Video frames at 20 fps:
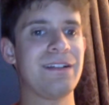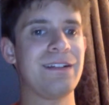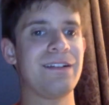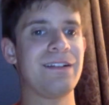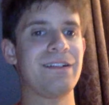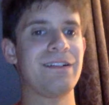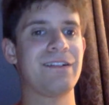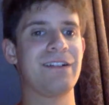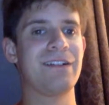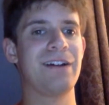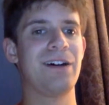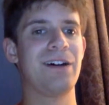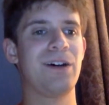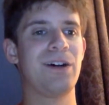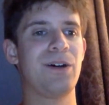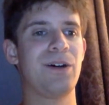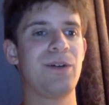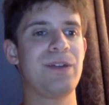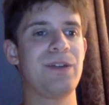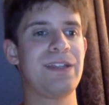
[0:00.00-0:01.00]

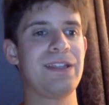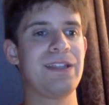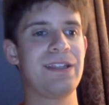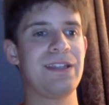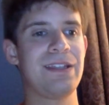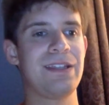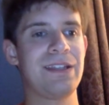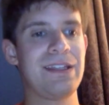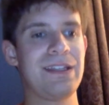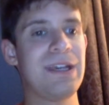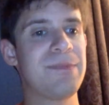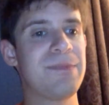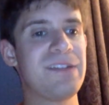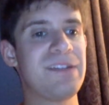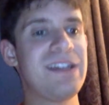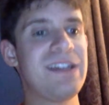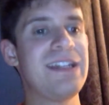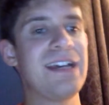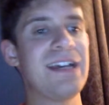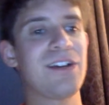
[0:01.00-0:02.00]
So he kept
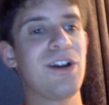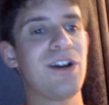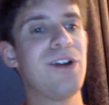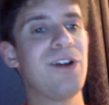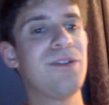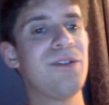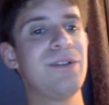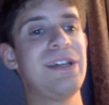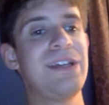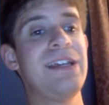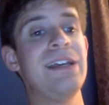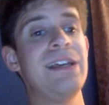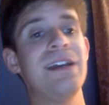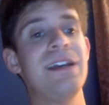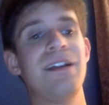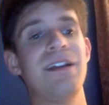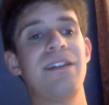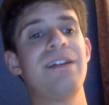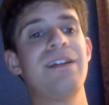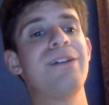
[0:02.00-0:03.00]
saying that currently
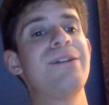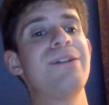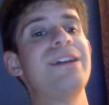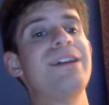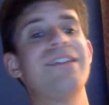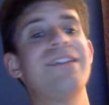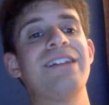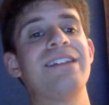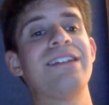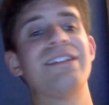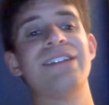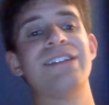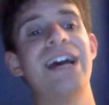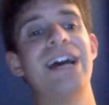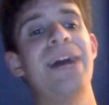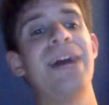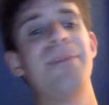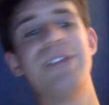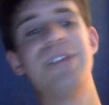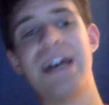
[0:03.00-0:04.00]
Theory is at the
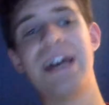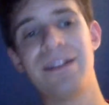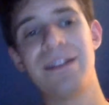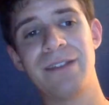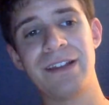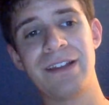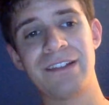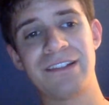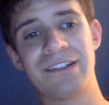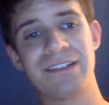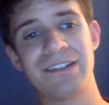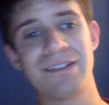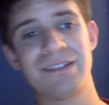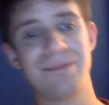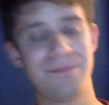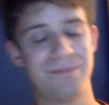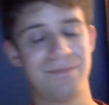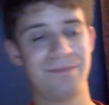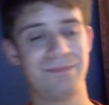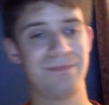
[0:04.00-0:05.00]
top of that list.
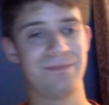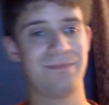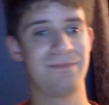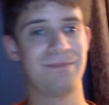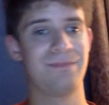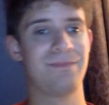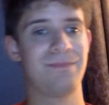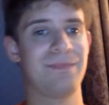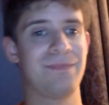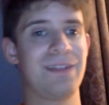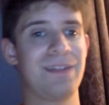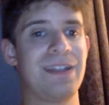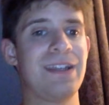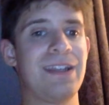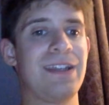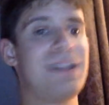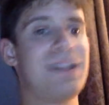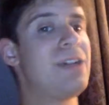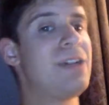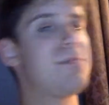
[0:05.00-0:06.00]

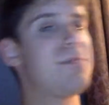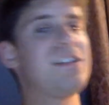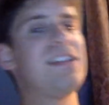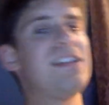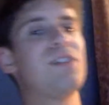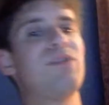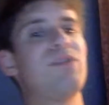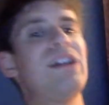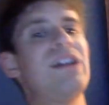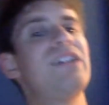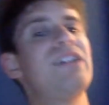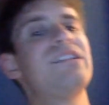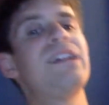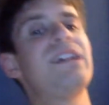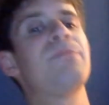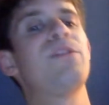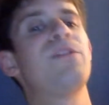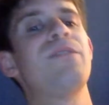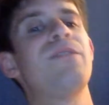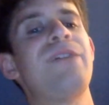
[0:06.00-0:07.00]
He kept saying a great
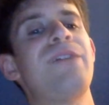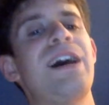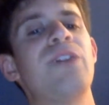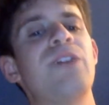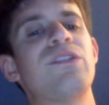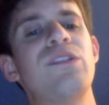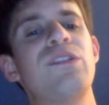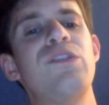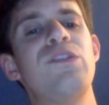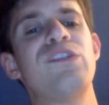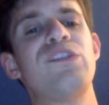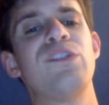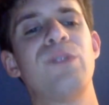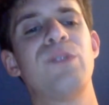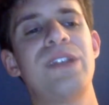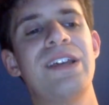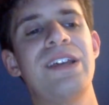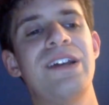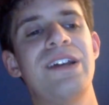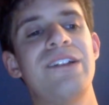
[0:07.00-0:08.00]
example of how delusional
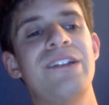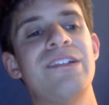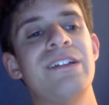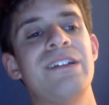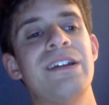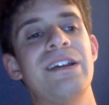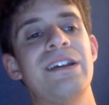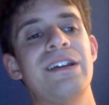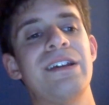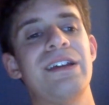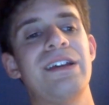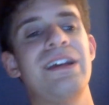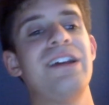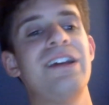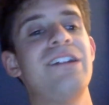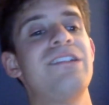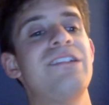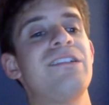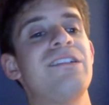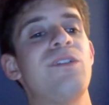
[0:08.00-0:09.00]
he is
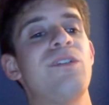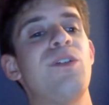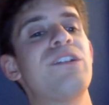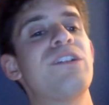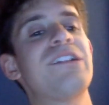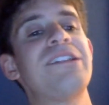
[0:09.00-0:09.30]
is Austin